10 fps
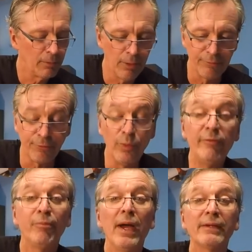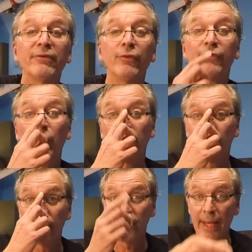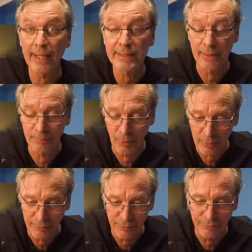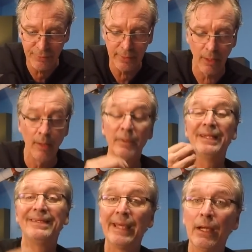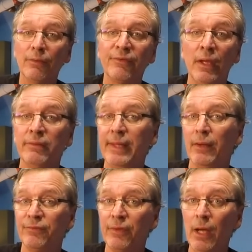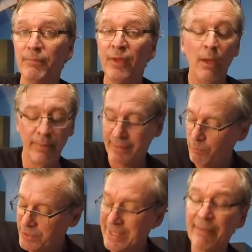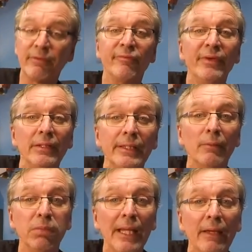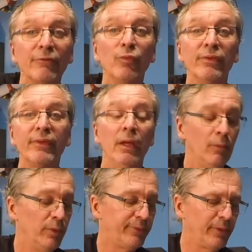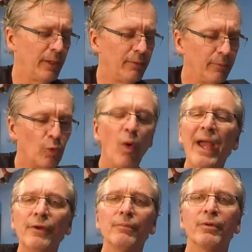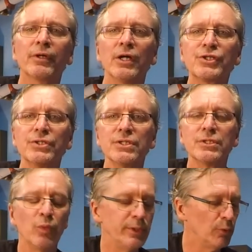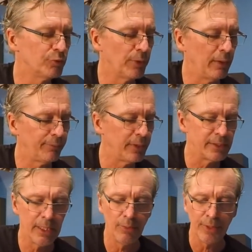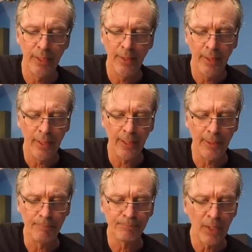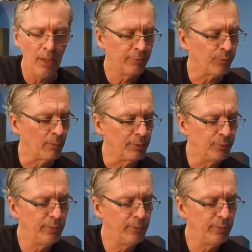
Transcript: Good, so we've practiced those chords with the accent markers you're seeing there, meaning downs, downs, and ups. But then we just have to fill in the blanks with quieter percussion just so we don't drown things out. So I'm going to do